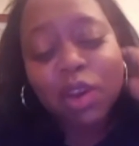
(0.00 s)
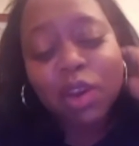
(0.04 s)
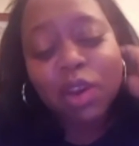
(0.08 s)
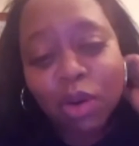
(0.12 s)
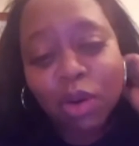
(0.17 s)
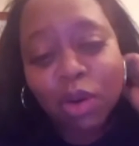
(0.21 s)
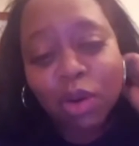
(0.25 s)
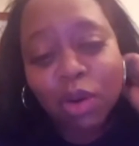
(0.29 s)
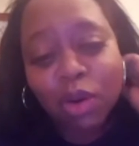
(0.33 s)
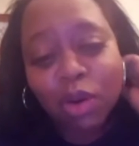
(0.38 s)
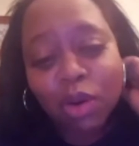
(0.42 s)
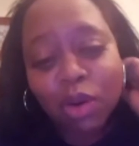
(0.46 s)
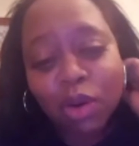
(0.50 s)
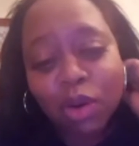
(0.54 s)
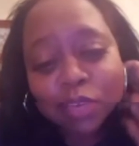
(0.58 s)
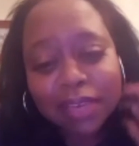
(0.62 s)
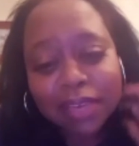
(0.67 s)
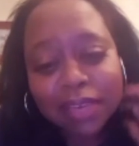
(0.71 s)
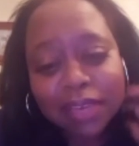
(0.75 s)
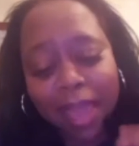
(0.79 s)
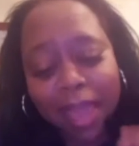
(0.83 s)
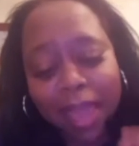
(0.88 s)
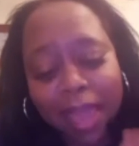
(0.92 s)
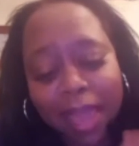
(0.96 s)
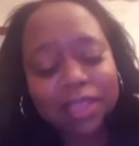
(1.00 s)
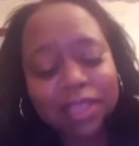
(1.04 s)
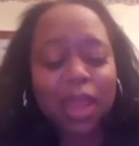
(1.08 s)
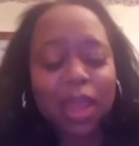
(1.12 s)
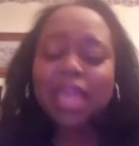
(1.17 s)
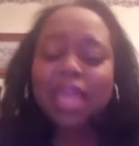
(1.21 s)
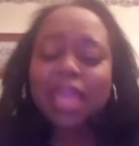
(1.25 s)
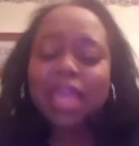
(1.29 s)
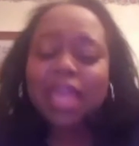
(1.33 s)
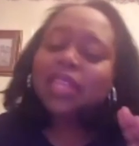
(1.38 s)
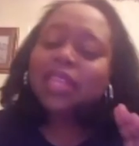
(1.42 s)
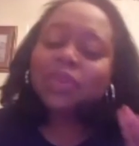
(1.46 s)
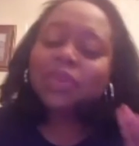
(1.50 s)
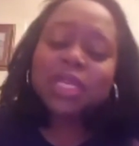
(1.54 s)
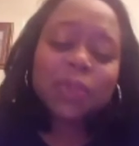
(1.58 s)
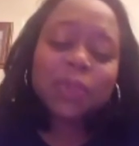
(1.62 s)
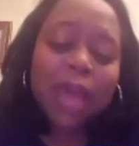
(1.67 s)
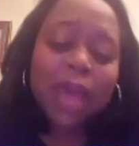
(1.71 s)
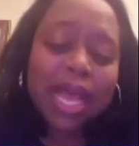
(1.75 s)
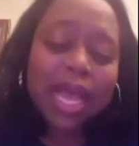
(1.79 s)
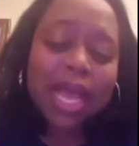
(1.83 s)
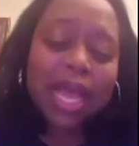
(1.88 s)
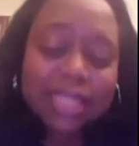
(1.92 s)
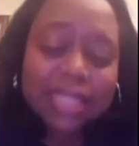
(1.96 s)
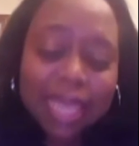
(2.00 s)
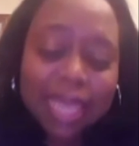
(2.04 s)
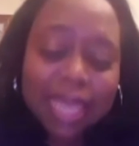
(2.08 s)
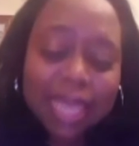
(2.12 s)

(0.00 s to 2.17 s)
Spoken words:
Google Stevie Baggs. Okay, the reason why